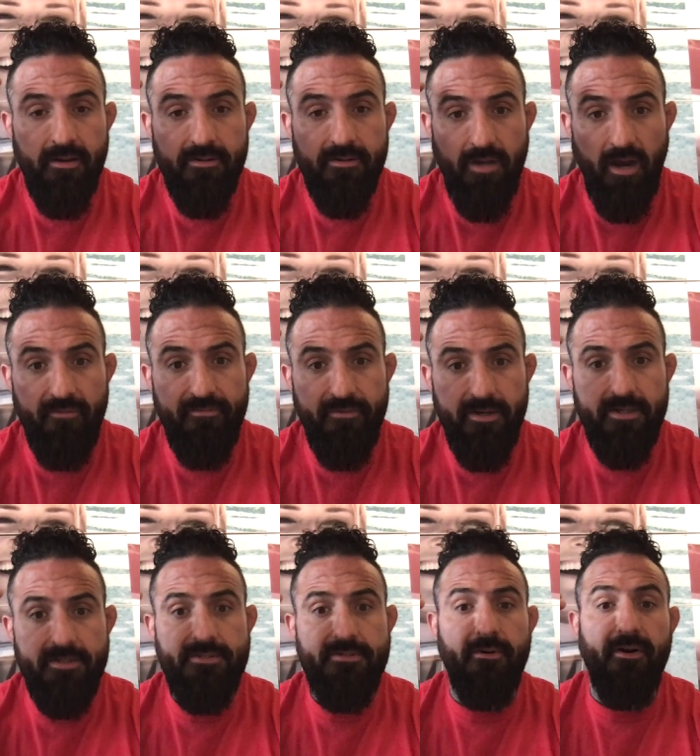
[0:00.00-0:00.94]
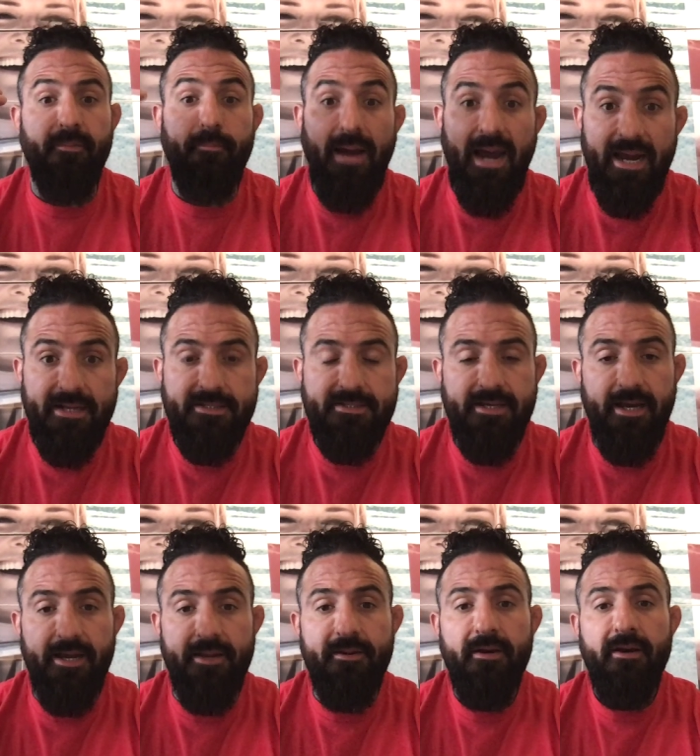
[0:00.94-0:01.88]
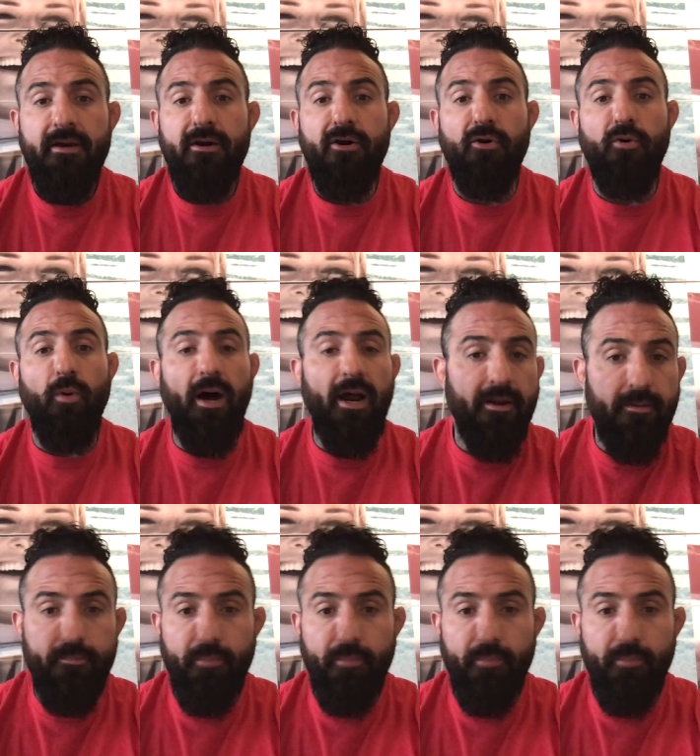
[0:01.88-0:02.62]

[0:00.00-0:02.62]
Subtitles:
toughness or mindset, who want to